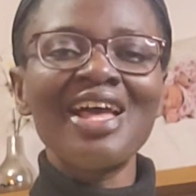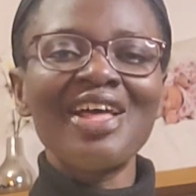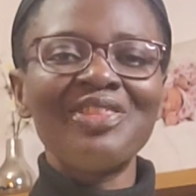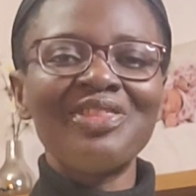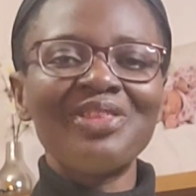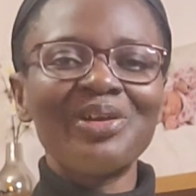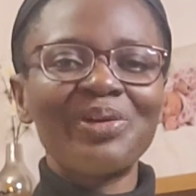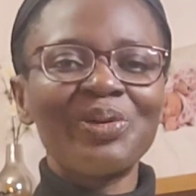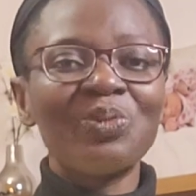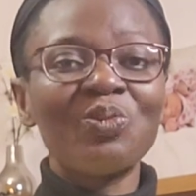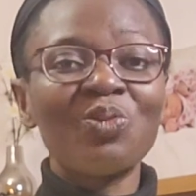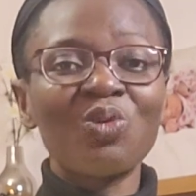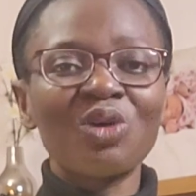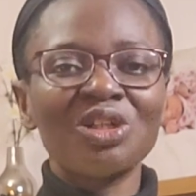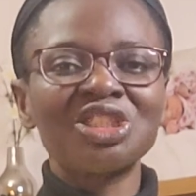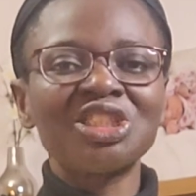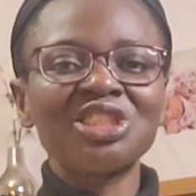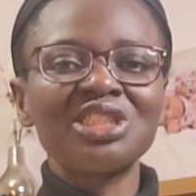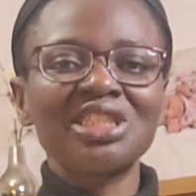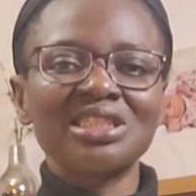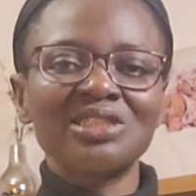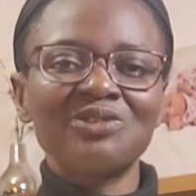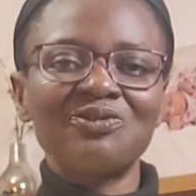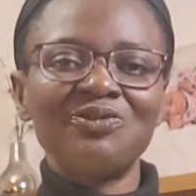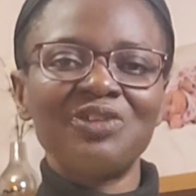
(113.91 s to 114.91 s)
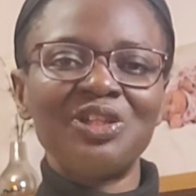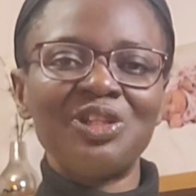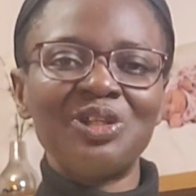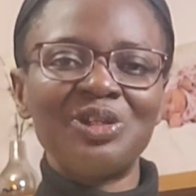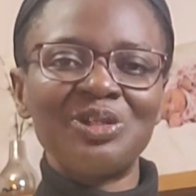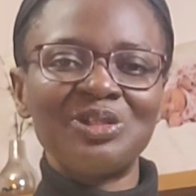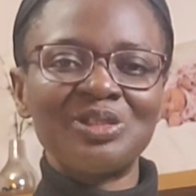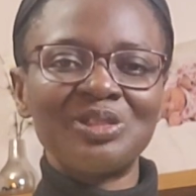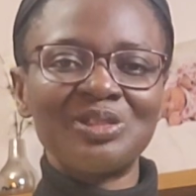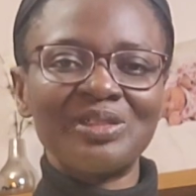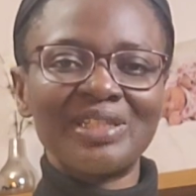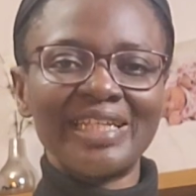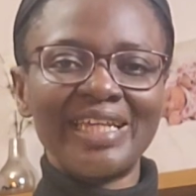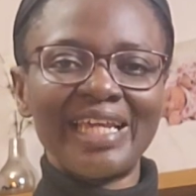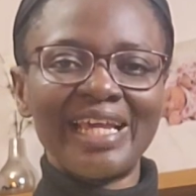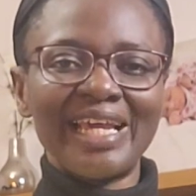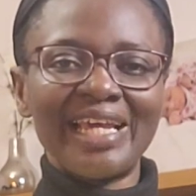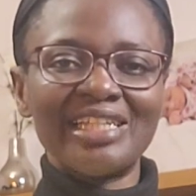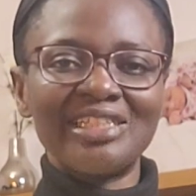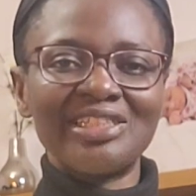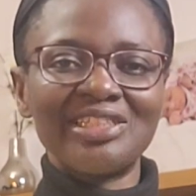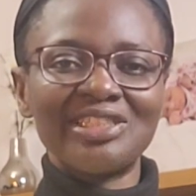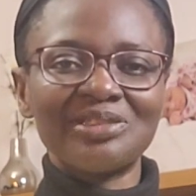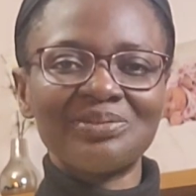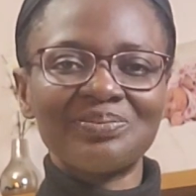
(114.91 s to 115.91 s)
then watch this video to the
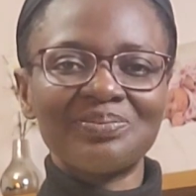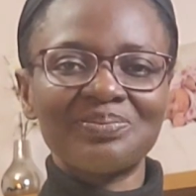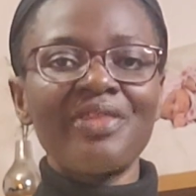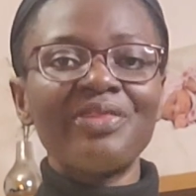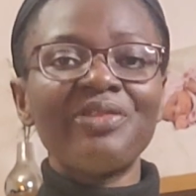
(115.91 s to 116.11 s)
end.